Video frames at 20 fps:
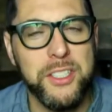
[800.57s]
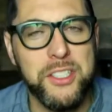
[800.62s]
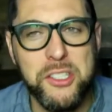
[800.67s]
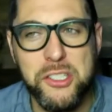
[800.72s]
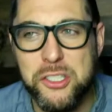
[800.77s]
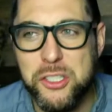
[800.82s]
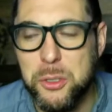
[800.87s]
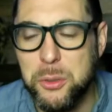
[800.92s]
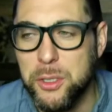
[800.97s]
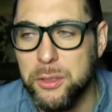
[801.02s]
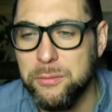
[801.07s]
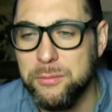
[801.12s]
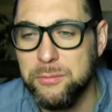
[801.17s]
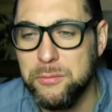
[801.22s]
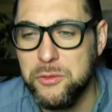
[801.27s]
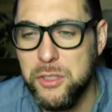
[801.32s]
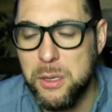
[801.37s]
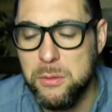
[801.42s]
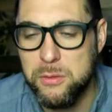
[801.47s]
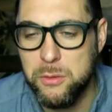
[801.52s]
It's just so good.
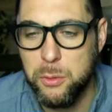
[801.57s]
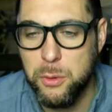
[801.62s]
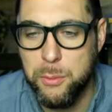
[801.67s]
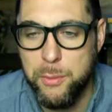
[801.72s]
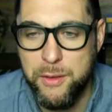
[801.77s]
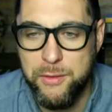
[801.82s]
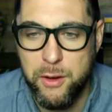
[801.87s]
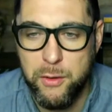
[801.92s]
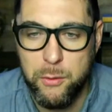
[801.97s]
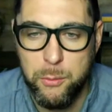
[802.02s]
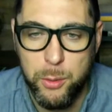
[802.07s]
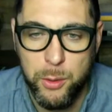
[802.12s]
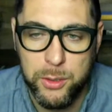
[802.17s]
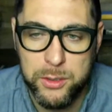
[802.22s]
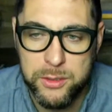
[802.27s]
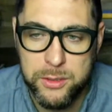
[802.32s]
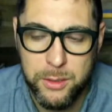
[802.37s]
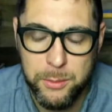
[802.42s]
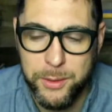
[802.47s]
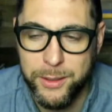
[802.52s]
James is one of my favorite
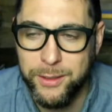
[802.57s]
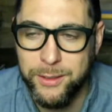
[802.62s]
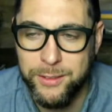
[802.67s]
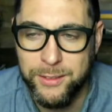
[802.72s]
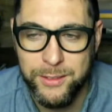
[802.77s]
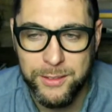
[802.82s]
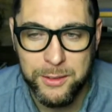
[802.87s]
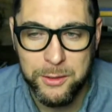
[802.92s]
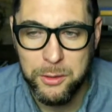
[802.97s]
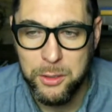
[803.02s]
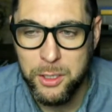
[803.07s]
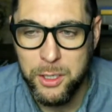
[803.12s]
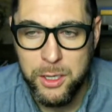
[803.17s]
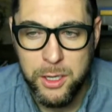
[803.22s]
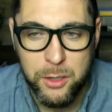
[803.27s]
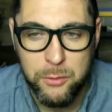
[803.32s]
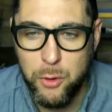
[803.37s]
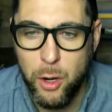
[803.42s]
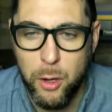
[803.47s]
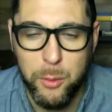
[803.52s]
books. I mean,
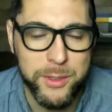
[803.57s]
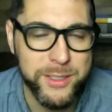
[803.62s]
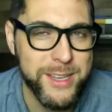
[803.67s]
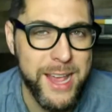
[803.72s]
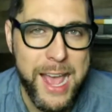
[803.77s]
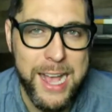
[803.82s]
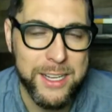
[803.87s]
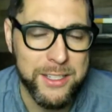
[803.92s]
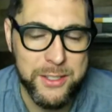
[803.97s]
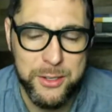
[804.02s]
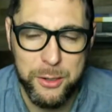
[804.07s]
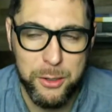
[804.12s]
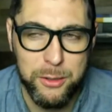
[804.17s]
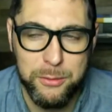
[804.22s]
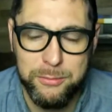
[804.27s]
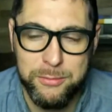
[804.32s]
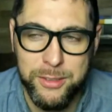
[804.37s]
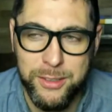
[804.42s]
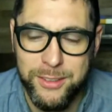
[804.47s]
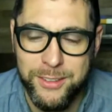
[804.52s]
Romans, Acts,
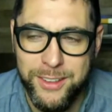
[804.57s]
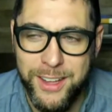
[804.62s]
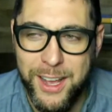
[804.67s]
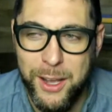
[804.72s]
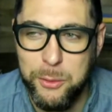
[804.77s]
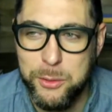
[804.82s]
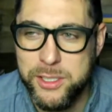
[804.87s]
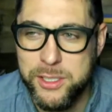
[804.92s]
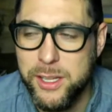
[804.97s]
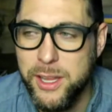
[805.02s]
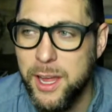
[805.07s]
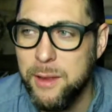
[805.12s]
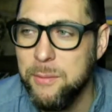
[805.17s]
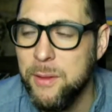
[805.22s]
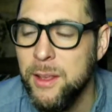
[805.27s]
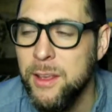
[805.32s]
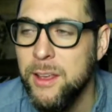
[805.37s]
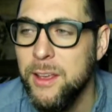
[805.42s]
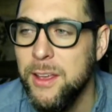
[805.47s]
they're all, I always say that.